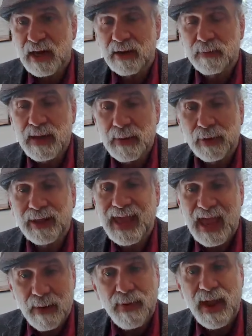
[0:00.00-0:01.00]
that people
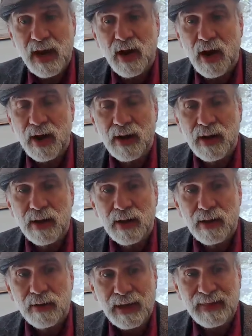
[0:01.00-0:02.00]
campaign on,
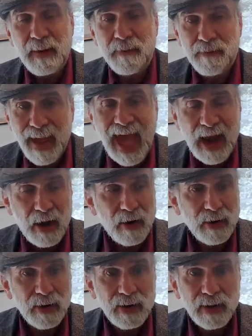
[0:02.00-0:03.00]
like that matter.
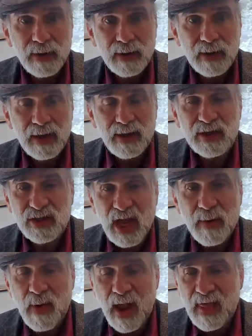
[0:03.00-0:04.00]
In the
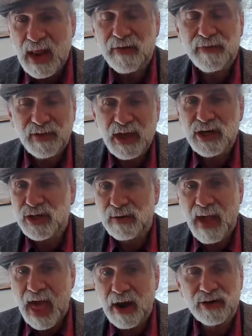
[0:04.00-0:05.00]
same way that inflation
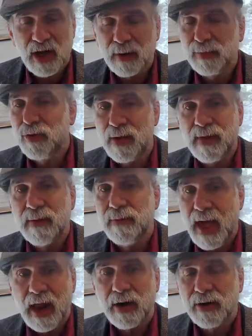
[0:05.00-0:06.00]
matters, and unemployment
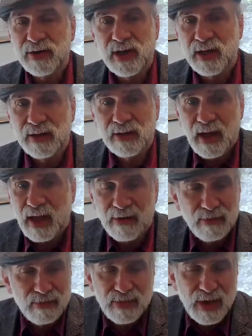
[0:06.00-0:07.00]
matters, and
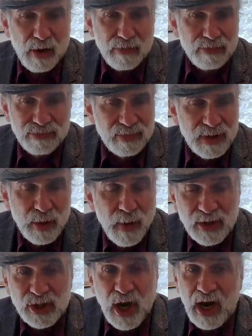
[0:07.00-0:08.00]
and you know
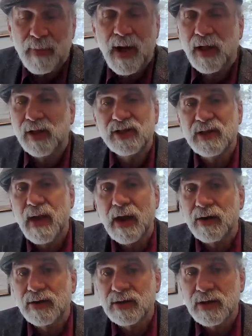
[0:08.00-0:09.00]
U.S.-China policy
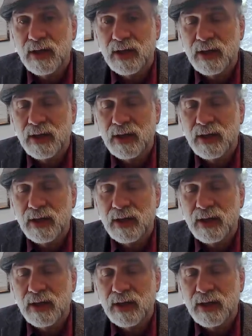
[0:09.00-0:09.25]
matters.